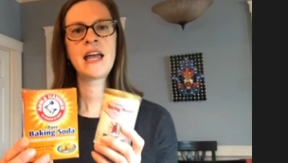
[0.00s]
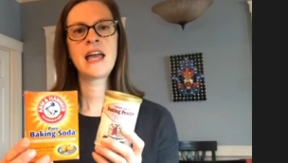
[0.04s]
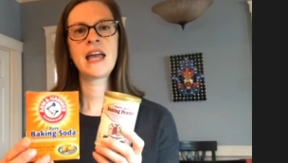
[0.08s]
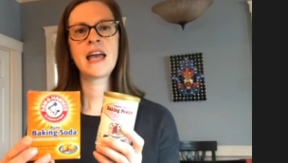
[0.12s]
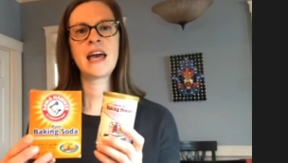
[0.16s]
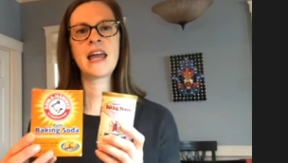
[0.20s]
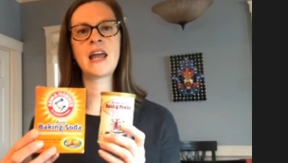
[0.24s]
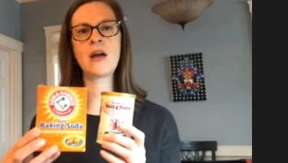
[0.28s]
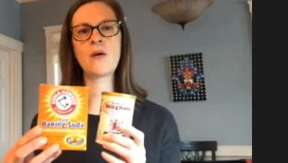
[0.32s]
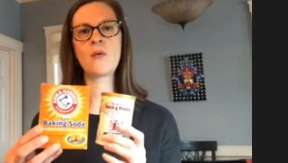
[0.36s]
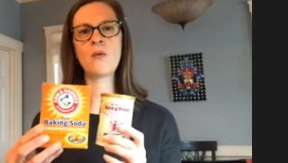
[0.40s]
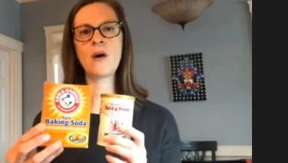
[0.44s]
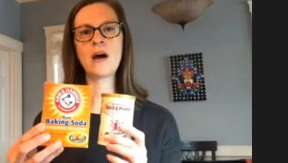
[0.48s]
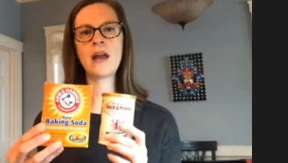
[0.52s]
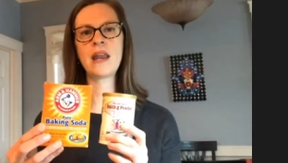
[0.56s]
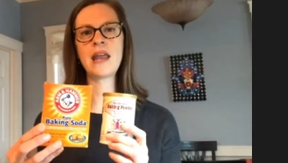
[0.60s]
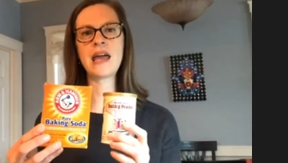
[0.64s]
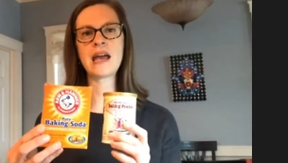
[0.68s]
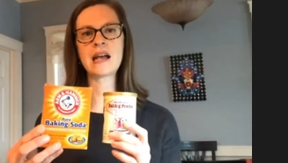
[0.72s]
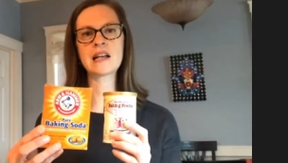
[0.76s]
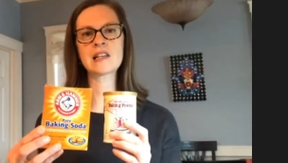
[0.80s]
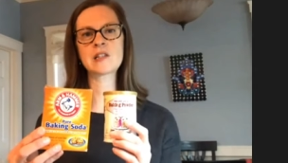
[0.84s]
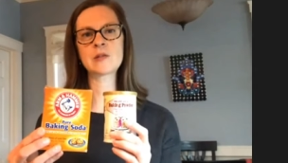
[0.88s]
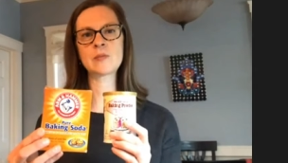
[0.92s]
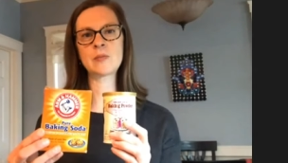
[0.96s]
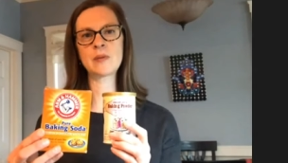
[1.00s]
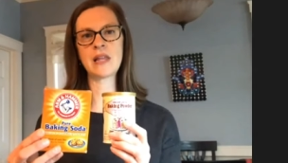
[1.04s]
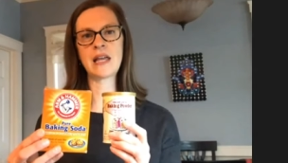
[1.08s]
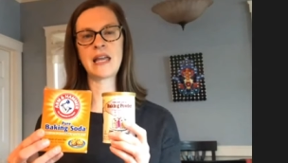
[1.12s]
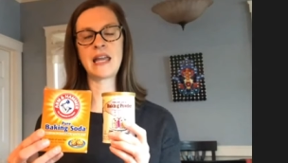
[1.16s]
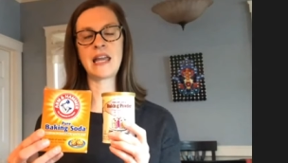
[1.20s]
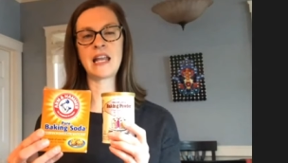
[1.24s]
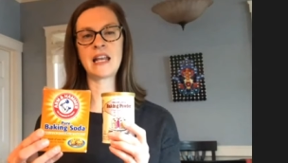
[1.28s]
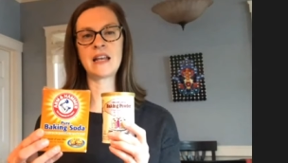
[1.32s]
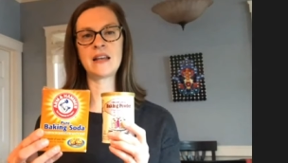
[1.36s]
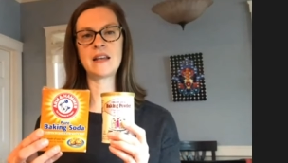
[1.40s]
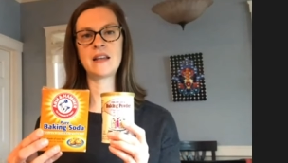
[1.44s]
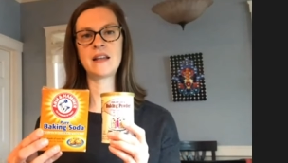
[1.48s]
And I want to
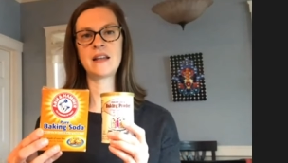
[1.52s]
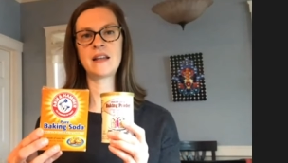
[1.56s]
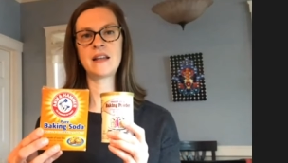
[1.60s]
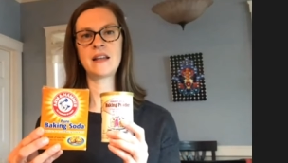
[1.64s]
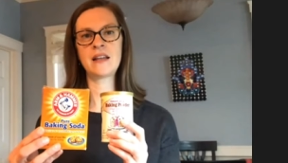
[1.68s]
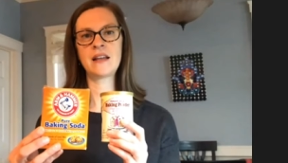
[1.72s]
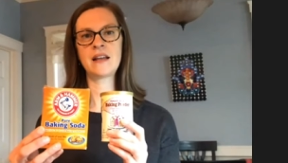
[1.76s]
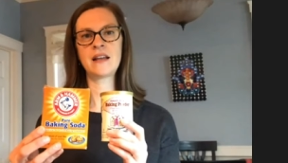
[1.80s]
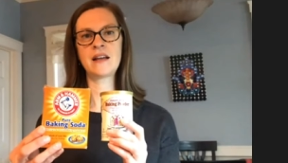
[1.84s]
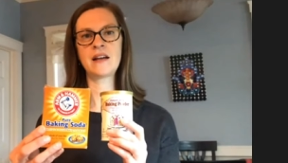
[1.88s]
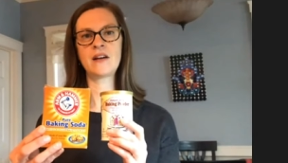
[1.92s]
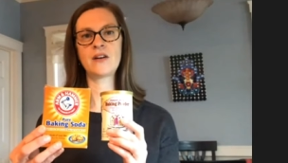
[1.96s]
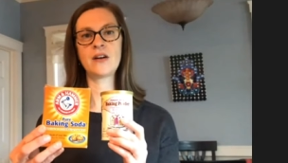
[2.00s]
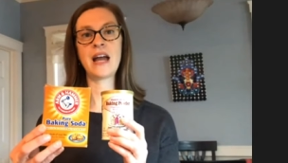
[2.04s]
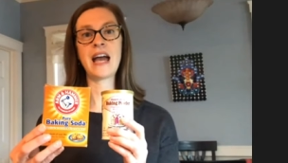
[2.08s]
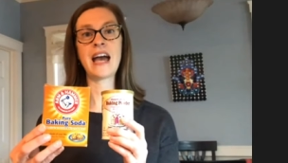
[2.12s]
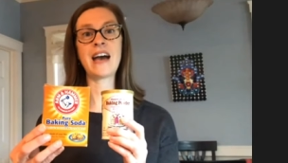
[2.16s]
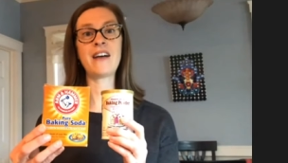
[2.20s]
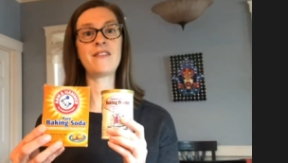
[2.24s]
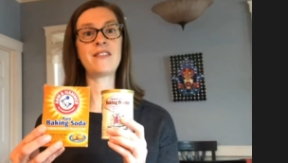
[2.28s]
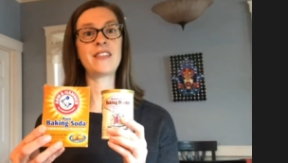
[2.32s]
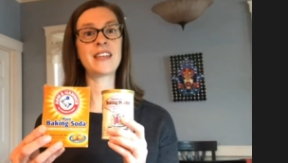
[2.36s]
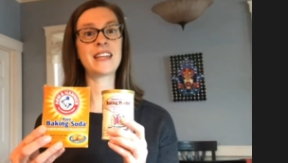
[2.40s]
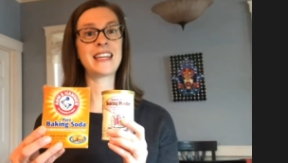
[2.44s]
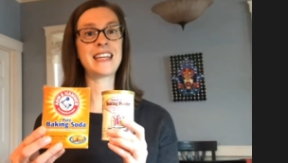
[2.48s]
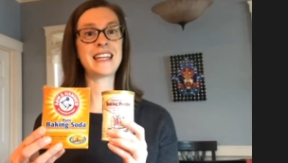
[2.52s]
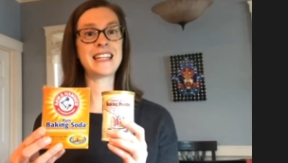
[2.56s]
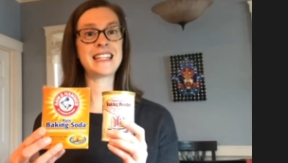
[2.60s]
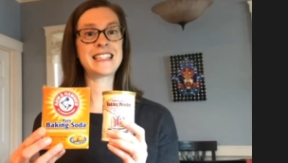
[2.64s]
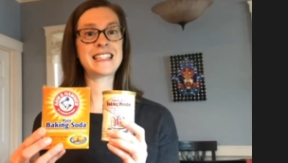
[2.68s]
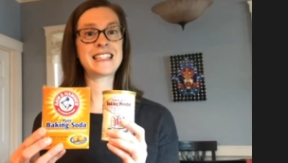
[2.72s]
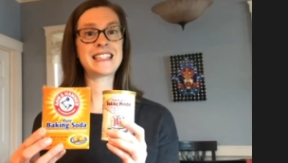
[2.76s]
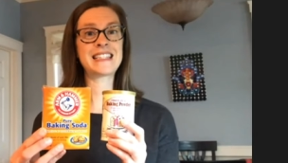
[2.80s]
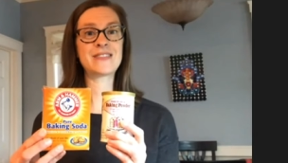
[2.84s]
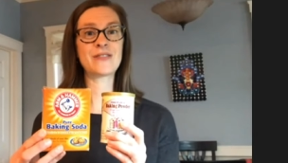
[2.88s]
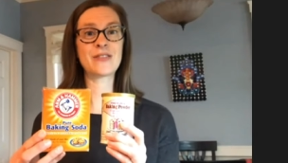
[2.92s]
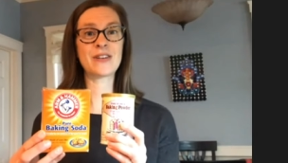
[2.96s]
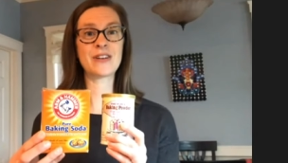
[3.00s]
explain or have the
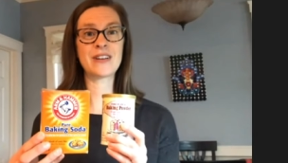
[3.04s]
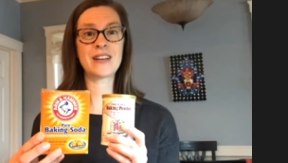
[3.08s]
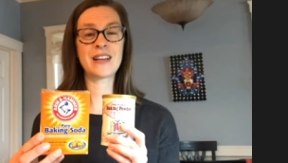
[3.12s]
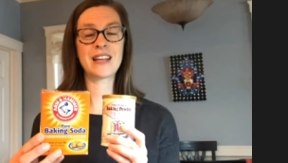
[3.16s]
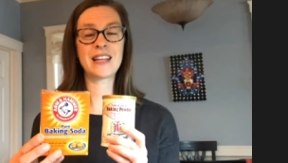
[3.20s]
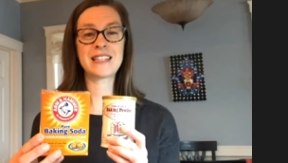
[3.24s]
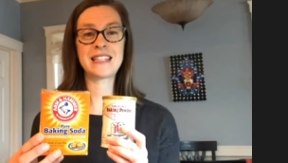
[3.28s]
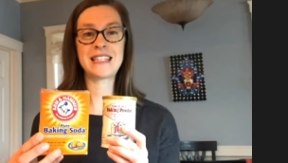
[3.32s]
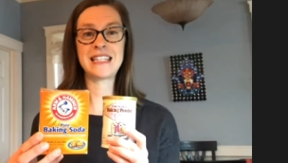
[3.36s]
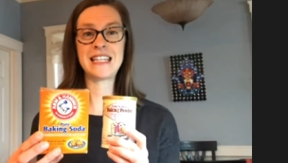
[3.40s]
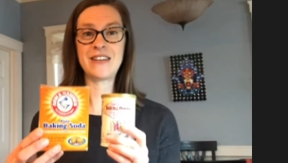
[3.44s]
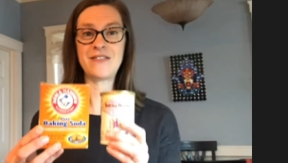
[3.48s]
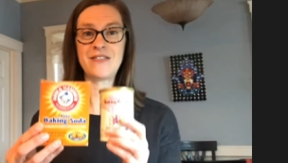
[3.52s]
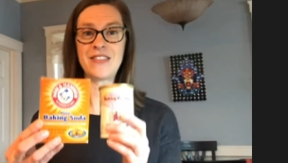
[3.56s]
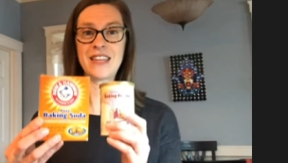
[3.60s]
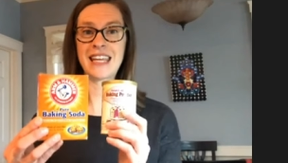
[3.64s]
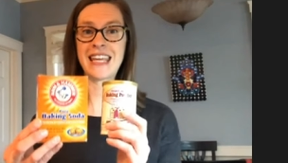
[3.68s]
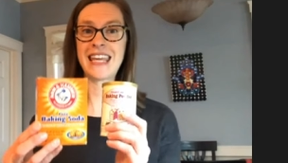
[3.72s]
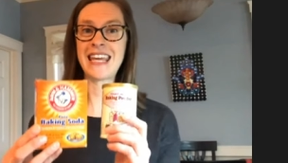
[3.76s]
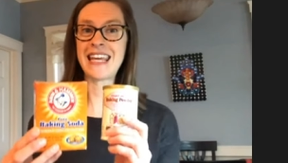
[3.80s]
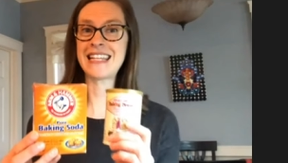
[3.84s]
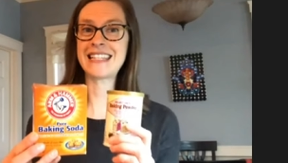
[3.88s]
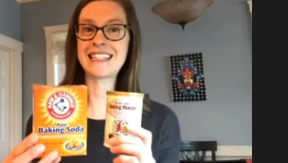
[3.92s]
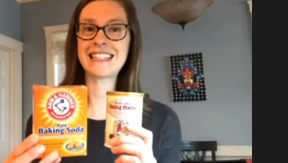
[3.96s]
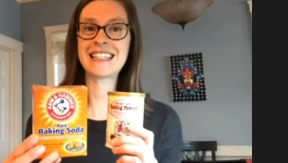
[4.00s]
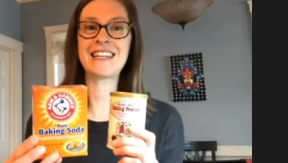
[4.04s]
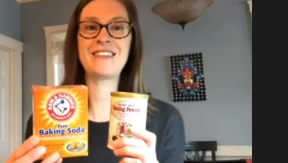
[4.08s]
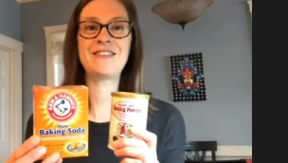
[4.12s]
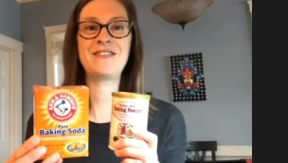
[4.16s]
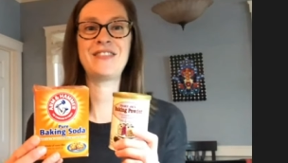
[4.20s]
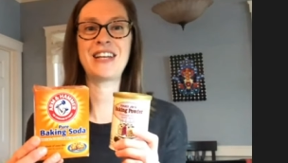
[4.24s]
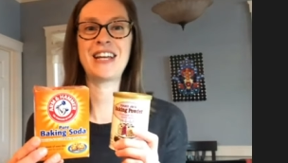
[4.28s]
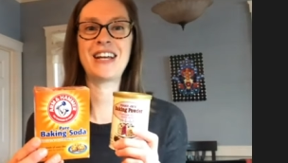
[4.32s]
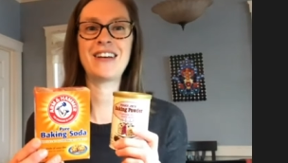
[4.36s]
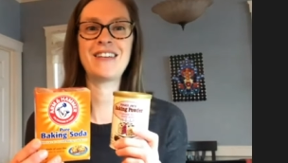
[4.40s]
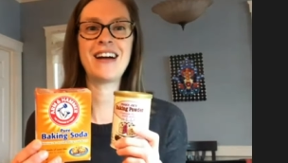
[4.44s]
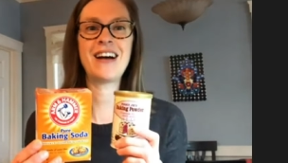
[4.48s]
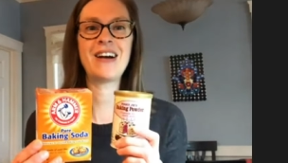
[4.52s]
kids sort see if the kids can
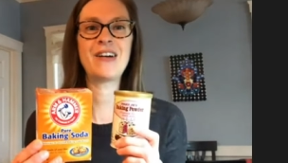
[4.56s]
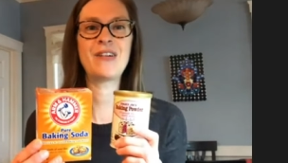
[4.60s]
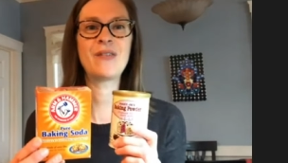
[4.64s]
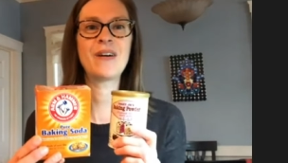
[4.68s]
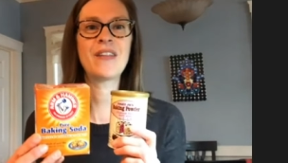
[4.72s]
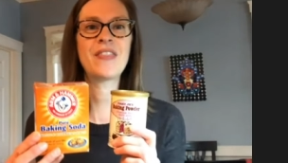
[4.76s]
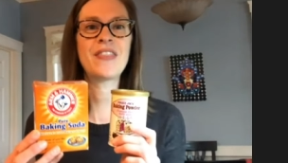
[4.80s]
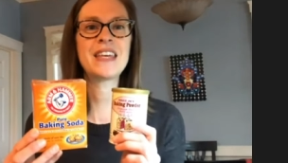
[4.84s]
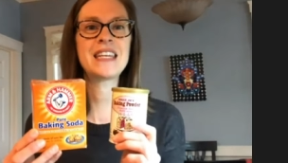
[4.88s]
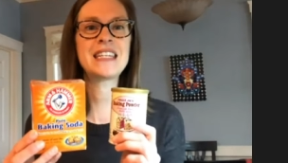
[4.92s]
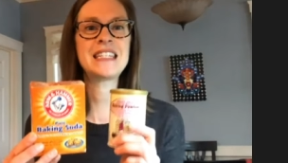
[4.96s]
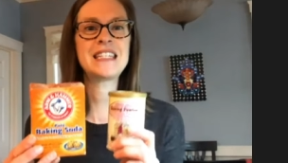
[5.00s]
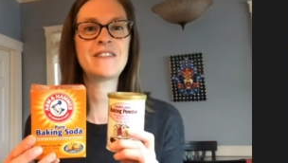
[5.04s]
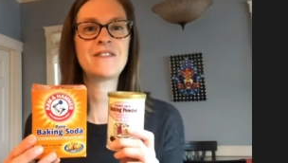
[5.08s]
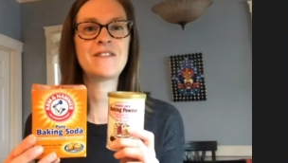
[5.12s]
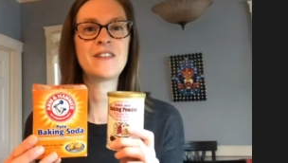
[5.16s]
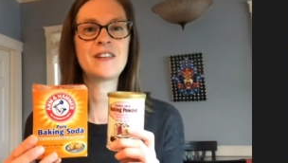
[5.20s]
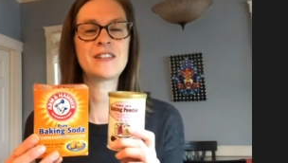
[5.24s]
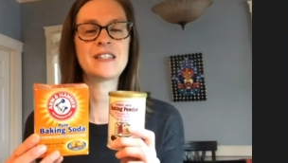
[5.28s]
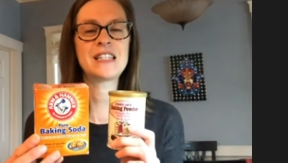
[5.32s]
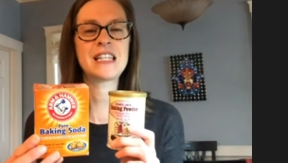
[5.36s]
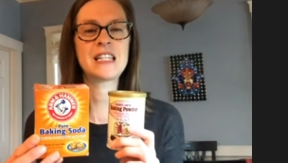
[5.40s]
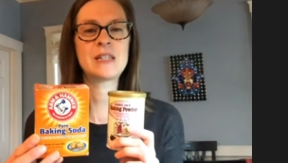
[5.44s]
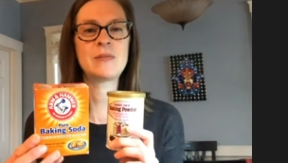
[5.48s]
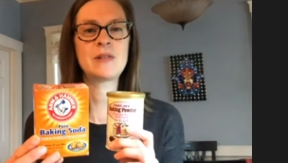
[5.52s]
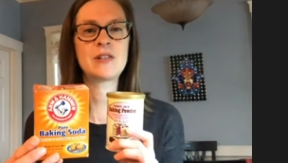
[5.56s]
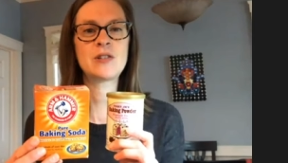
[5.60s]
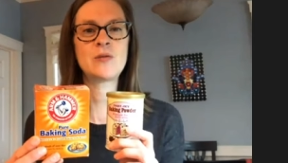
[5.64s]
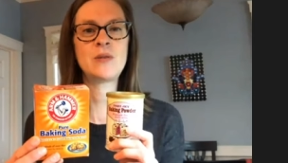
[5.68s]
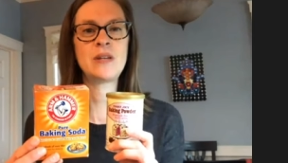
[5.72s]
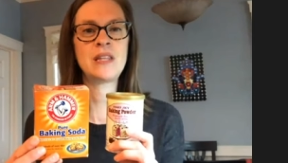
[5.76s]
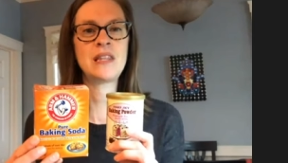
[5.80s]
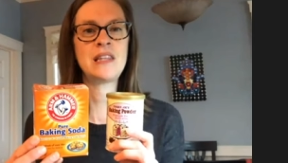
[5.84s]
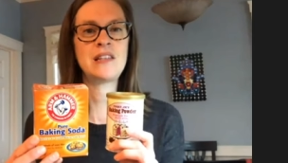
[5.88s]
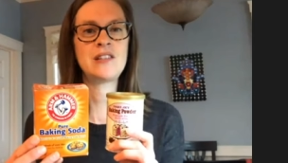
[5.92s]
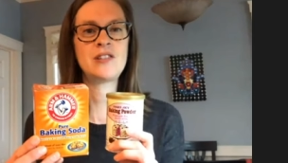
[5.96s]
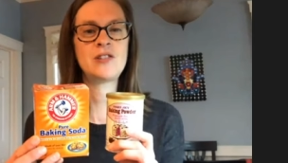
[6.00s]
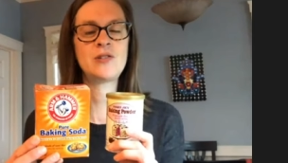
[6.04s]
figure out what the difference is between
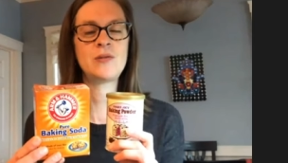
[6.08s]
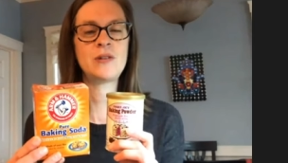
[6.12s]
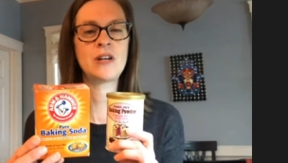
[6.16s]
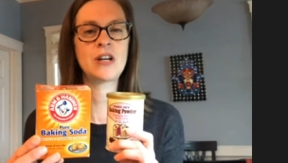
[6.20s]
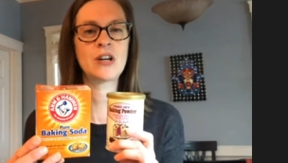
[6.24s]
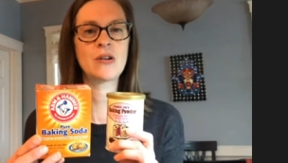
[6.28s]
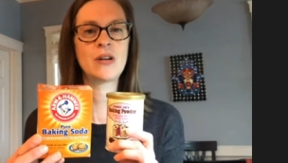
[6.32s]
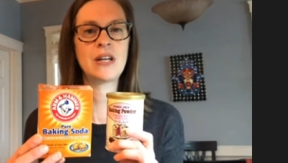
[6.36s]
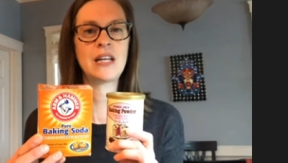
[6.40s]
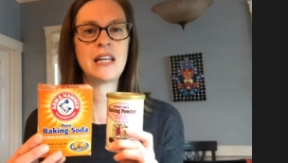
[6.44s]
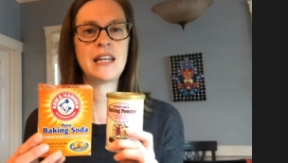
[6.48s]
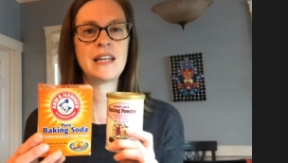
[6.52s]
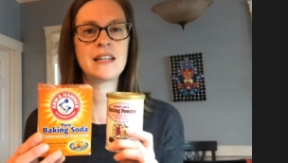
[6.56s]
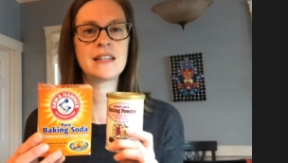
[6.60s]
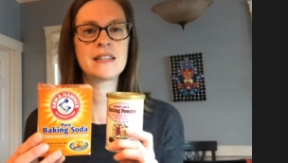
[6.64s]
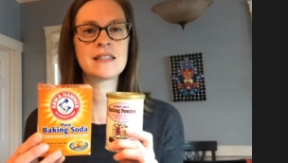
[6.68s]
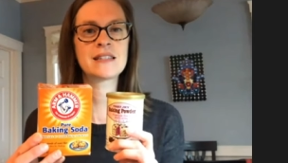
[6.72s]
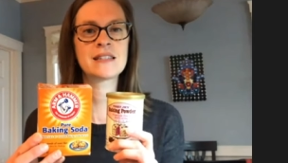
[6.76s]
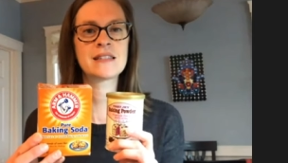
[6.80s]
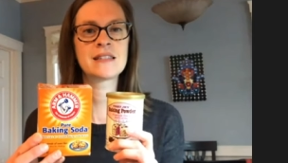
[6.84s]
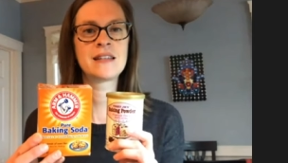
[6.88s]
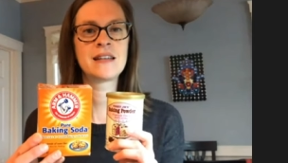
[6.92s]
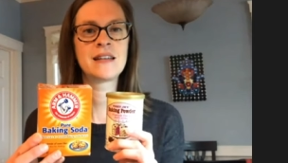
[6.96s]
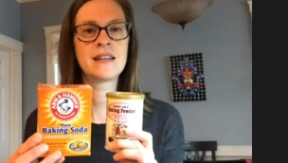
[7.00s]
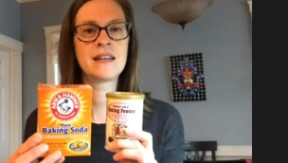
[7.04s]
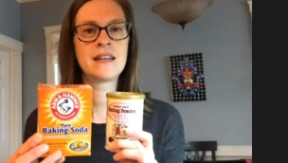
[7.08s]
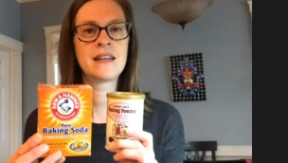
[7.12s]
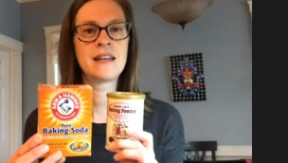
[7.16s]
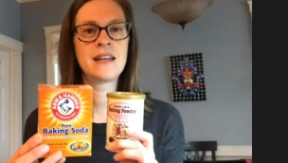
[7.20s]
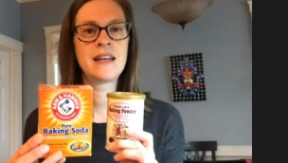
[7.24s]
these two ingredients.